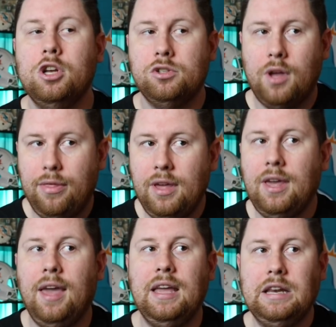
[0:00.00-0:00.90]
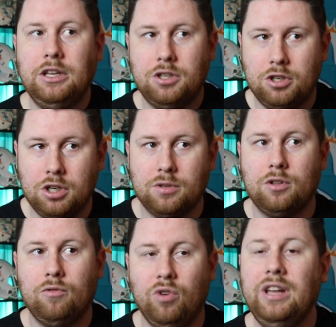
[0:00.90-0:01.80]
So I think he needs to just
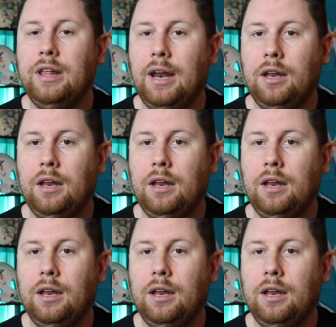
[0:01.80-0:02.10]
reel it